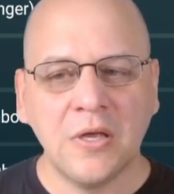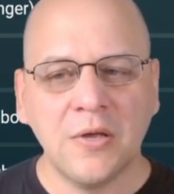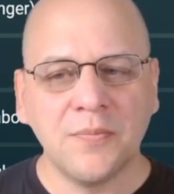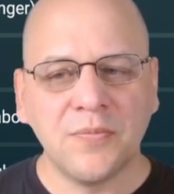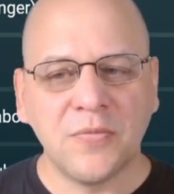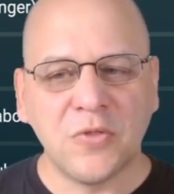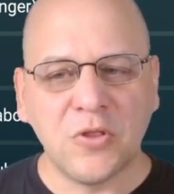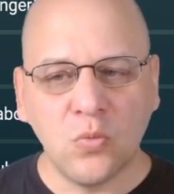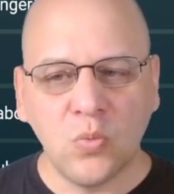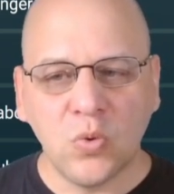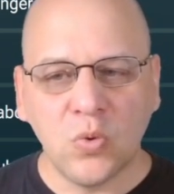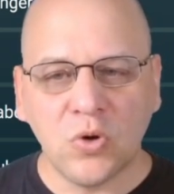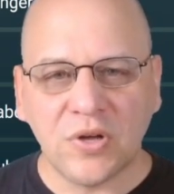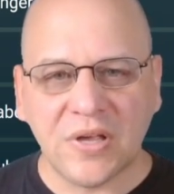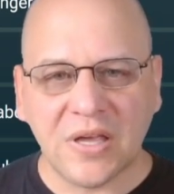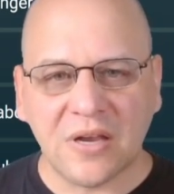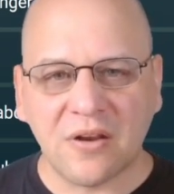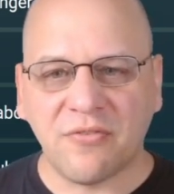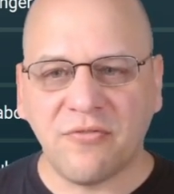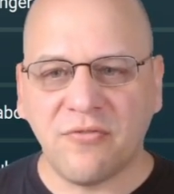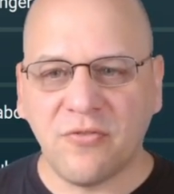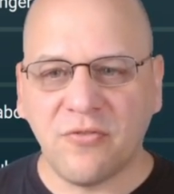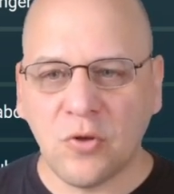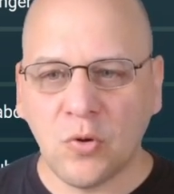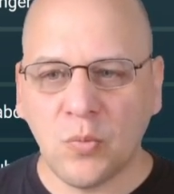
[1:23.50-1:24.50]
You will get a
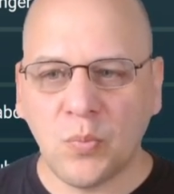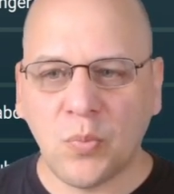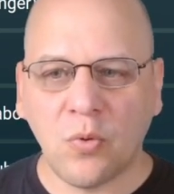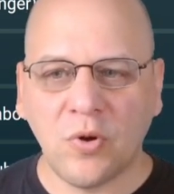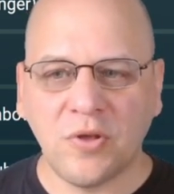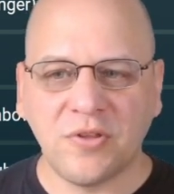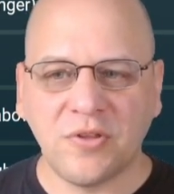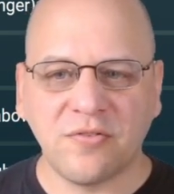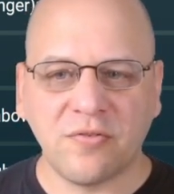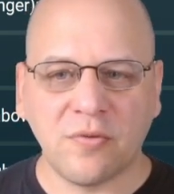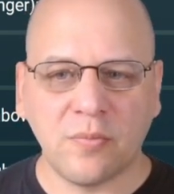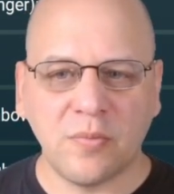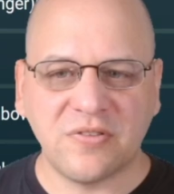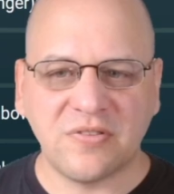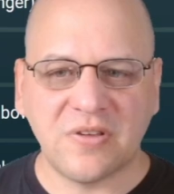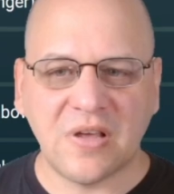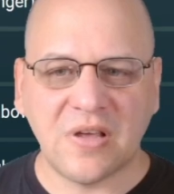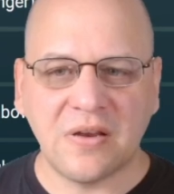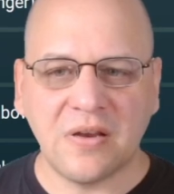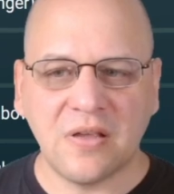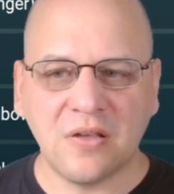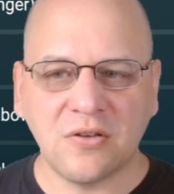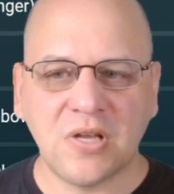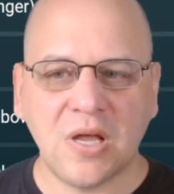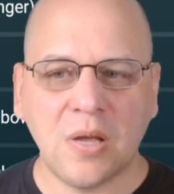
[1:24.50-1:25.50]
few points from
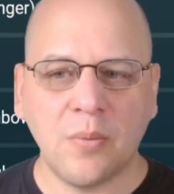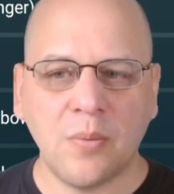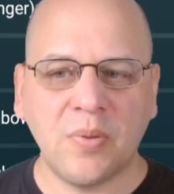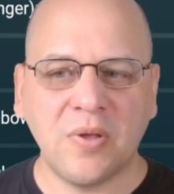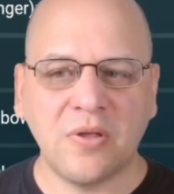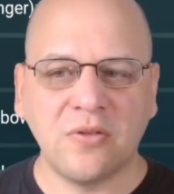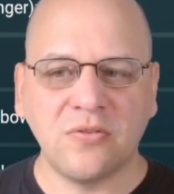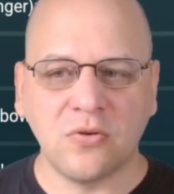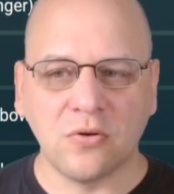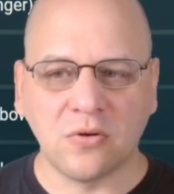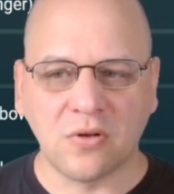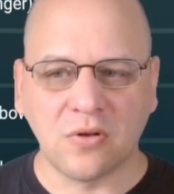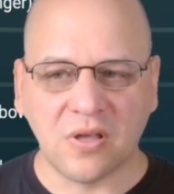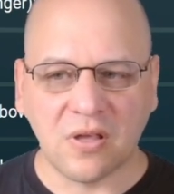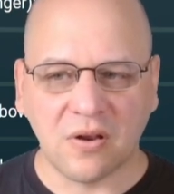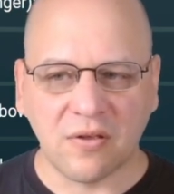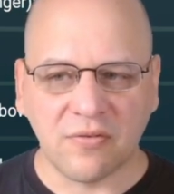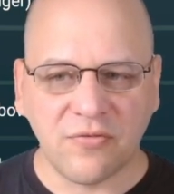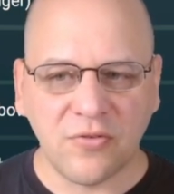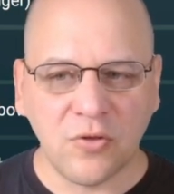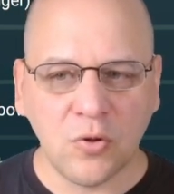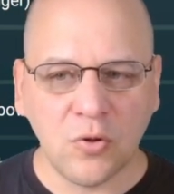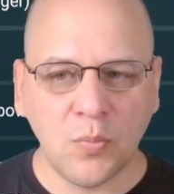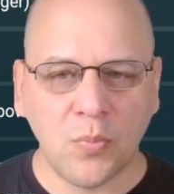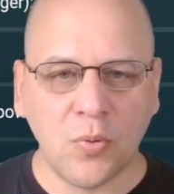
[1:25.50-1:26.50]
ascending champions, you'll get a
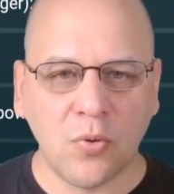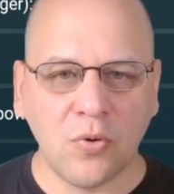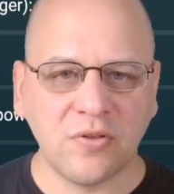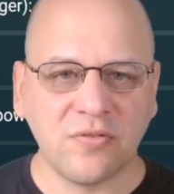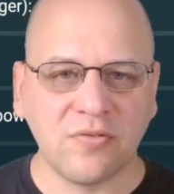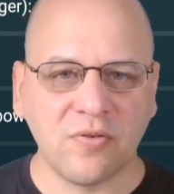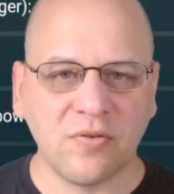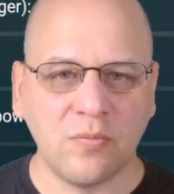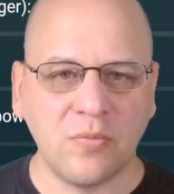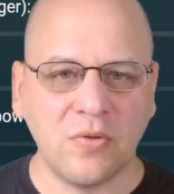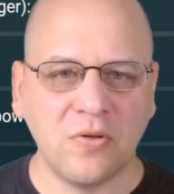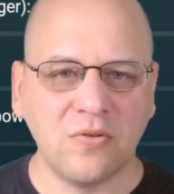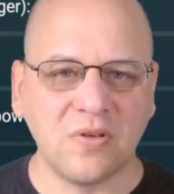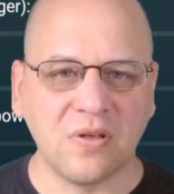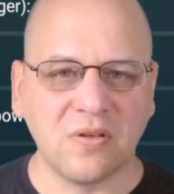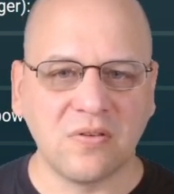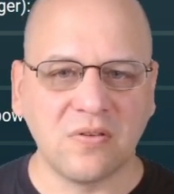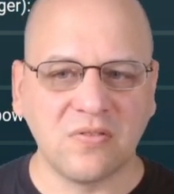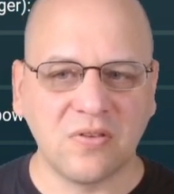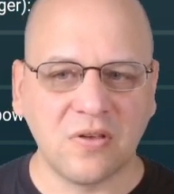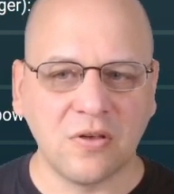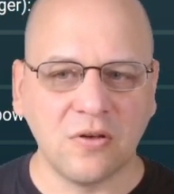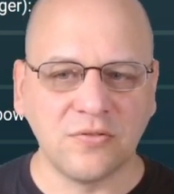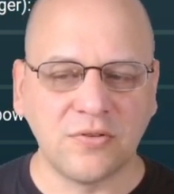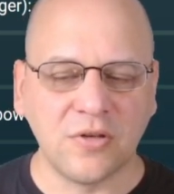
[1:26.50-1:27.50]
few points from using
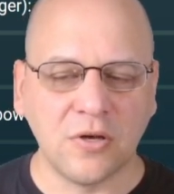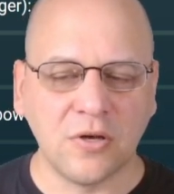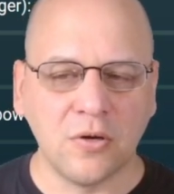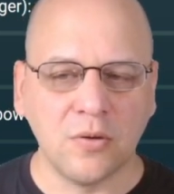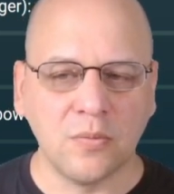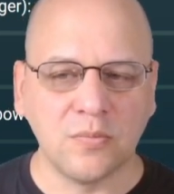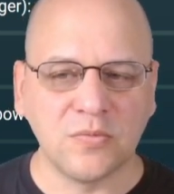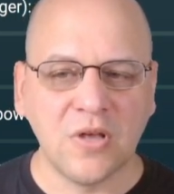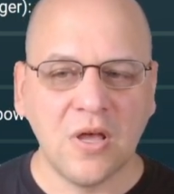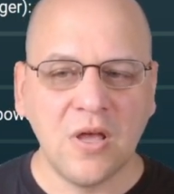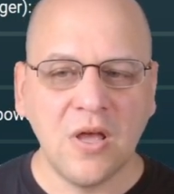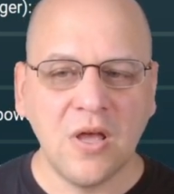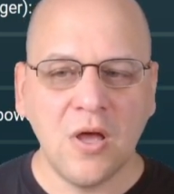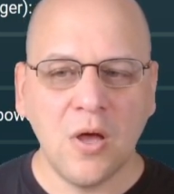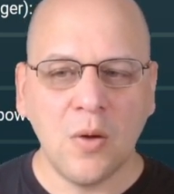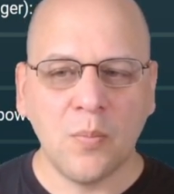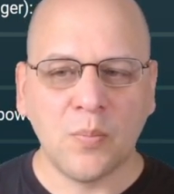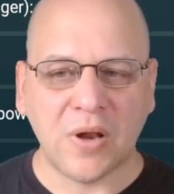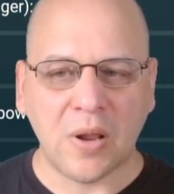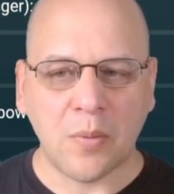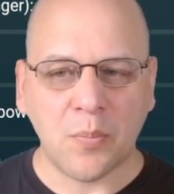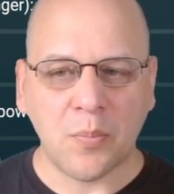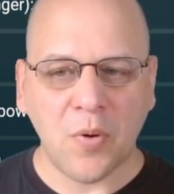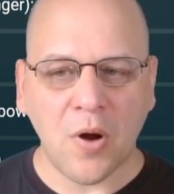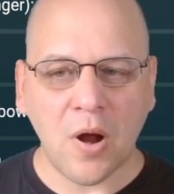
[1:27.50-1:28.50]
skill tones,
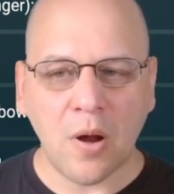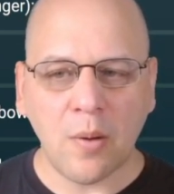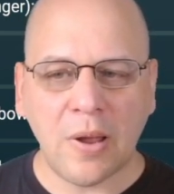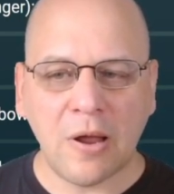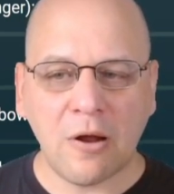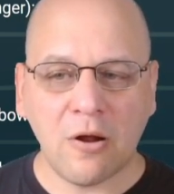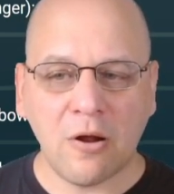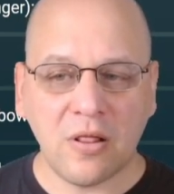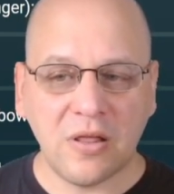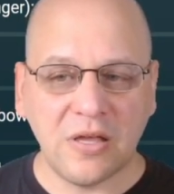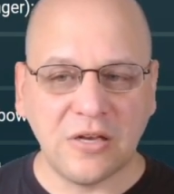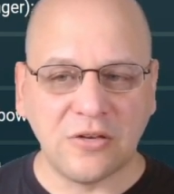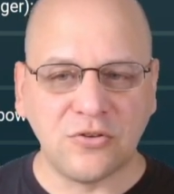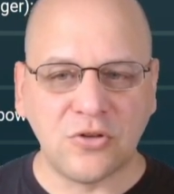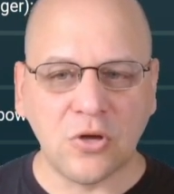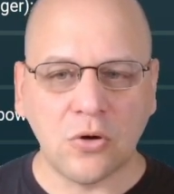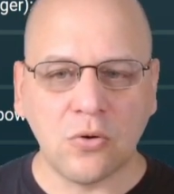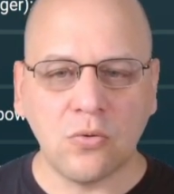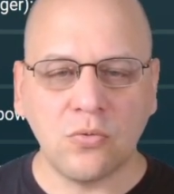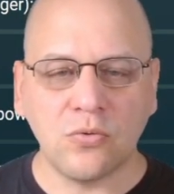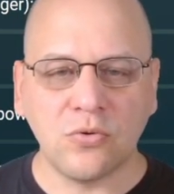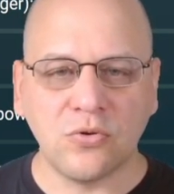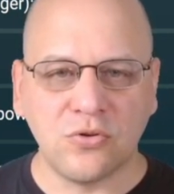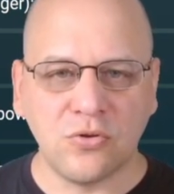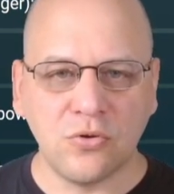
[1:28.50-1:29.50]
but I primarily
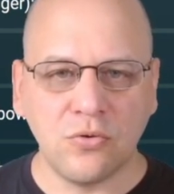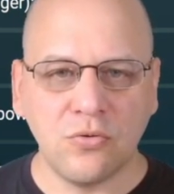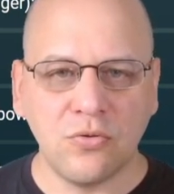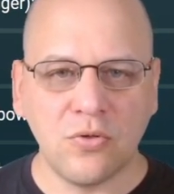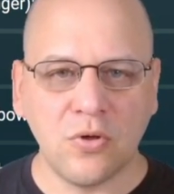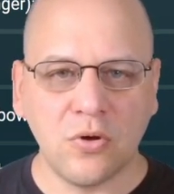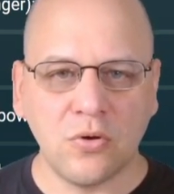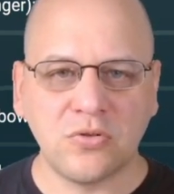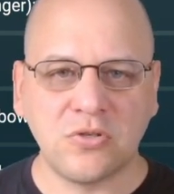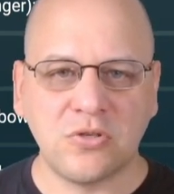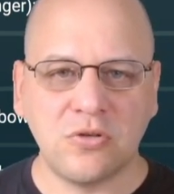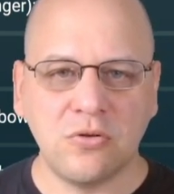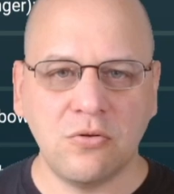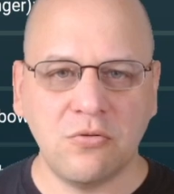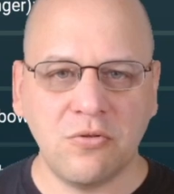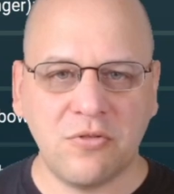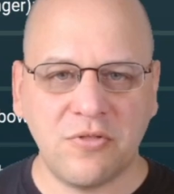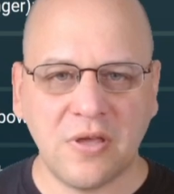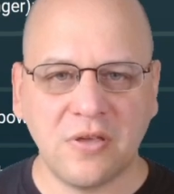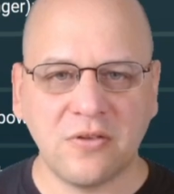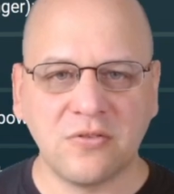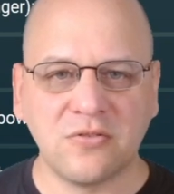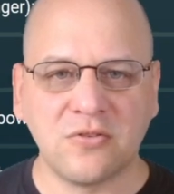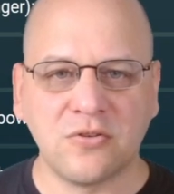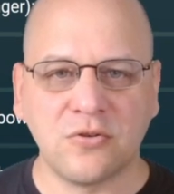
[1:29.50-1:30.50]
don't do those two
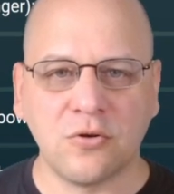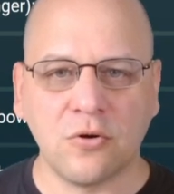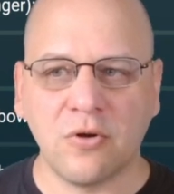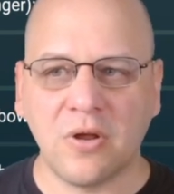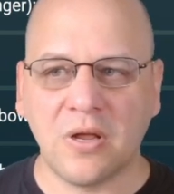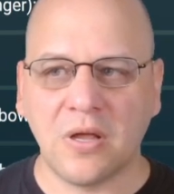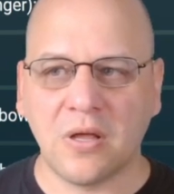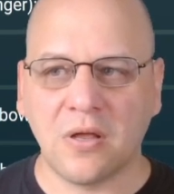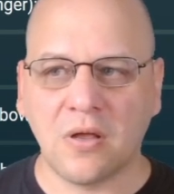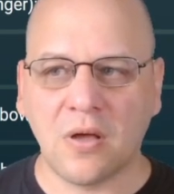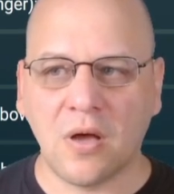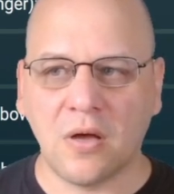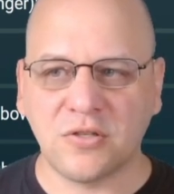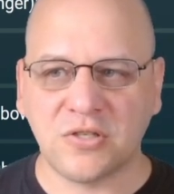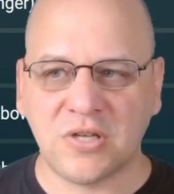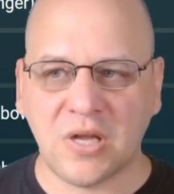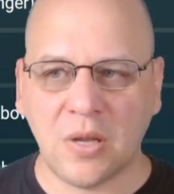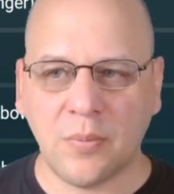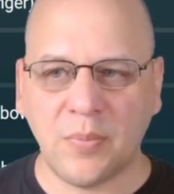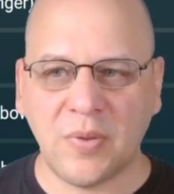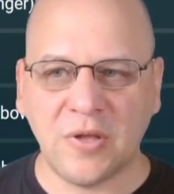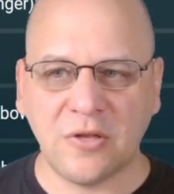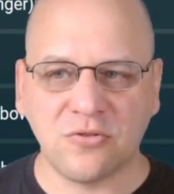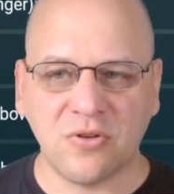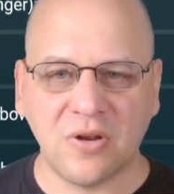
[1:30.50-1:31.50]
things during
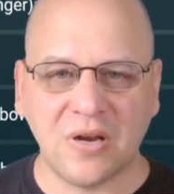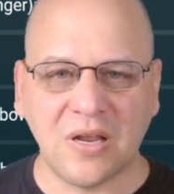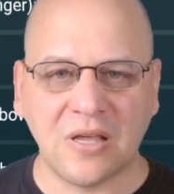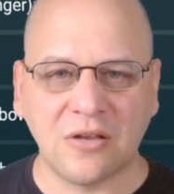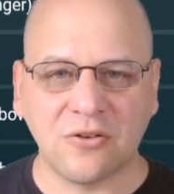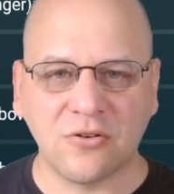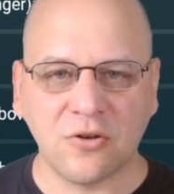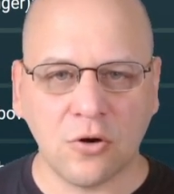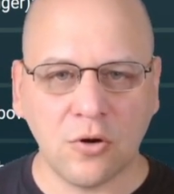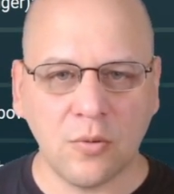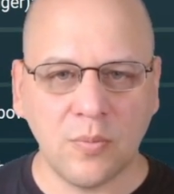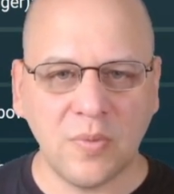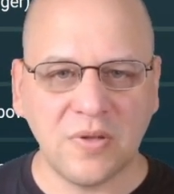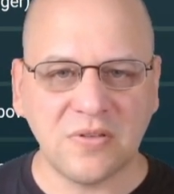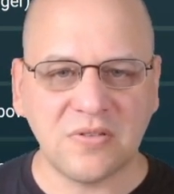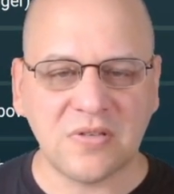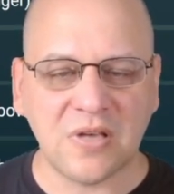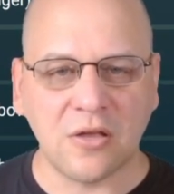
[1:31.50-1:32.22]
champion training tournaments.